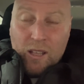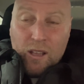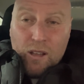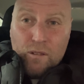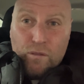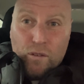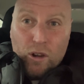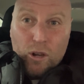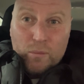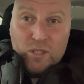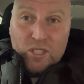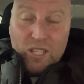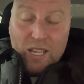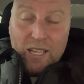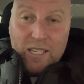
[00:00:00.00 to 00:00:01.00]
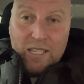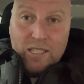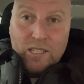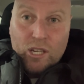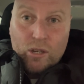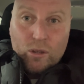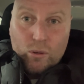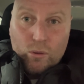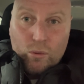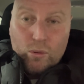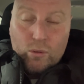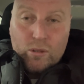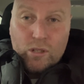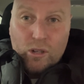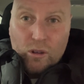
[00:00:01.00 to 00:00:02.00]
Fulham side who,
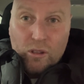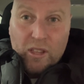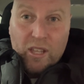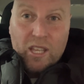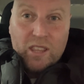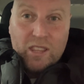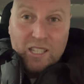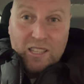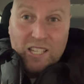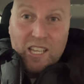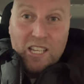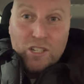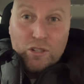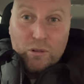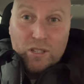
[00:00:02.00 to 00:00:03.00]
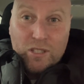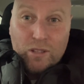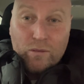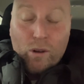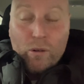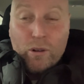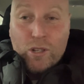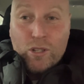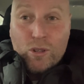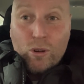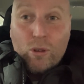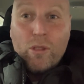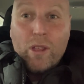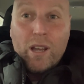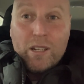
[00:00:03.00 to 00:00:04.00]
you know, they're dangerous. They've already
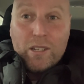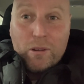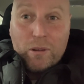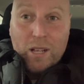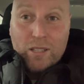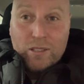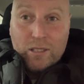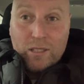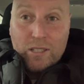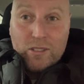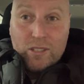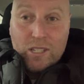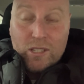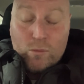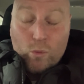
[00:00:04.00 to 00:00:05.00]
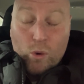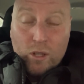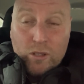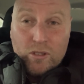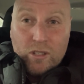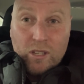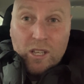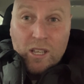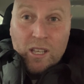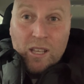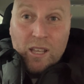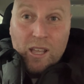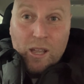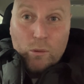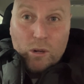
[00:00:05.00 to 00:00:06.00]
shown that at Newcastle this season once,
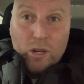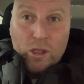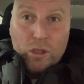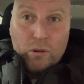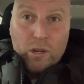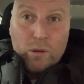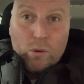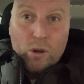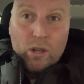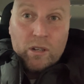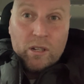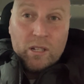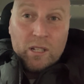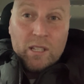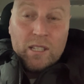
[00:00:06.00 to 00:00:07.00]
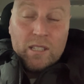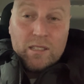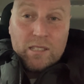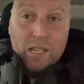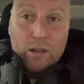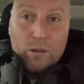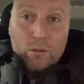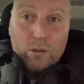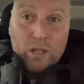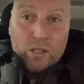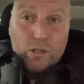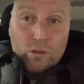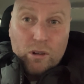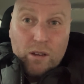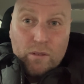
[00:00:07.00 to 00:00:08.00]
winning 3-1 down at
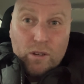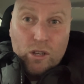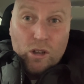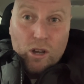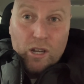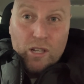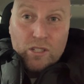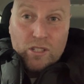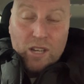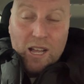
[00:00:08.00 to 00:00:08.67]
Craven Cottage.